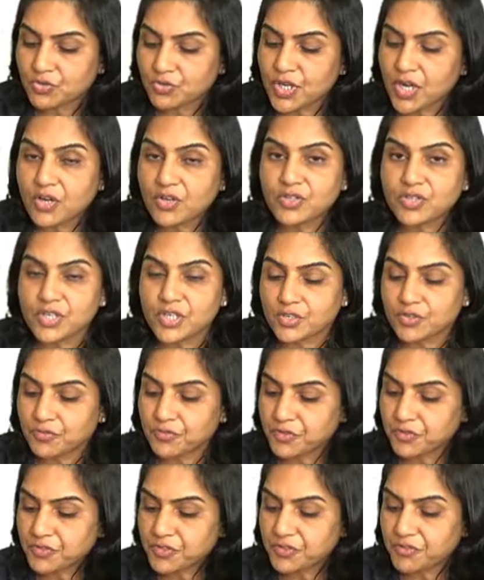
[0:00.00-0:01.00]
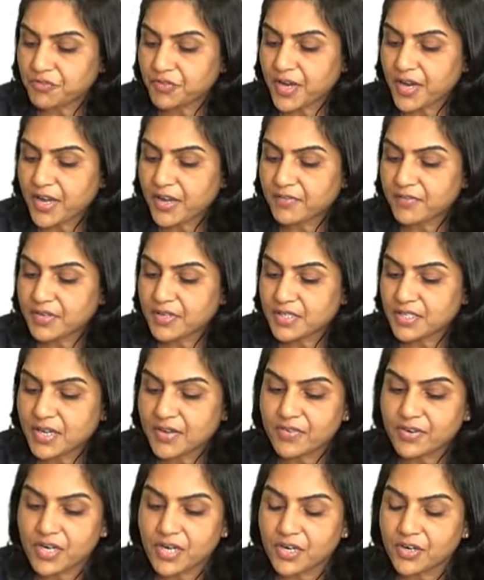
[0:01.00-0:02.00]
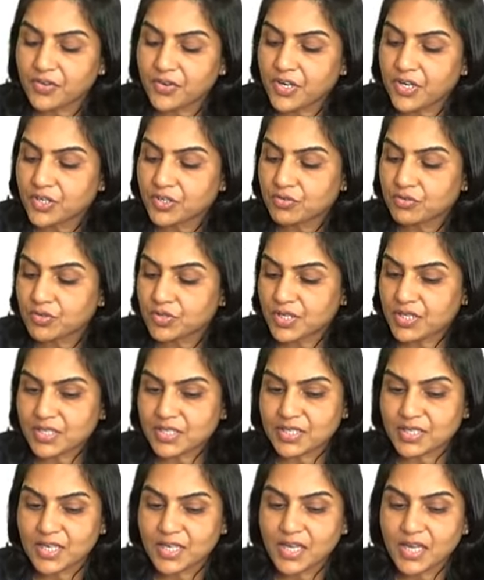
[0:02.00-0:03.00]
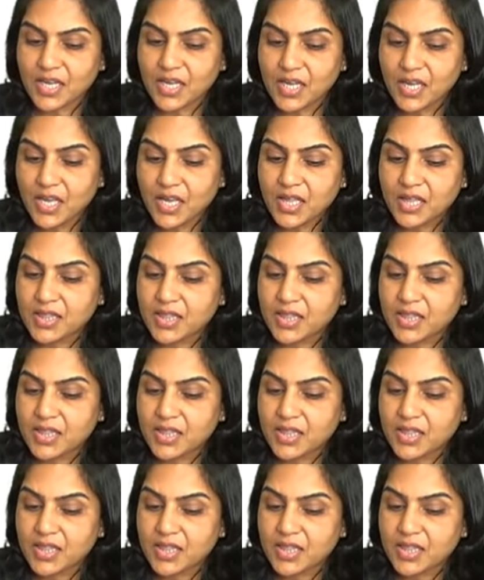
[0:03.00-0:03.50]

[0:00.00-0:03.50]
2000 into 55, 700 into 60,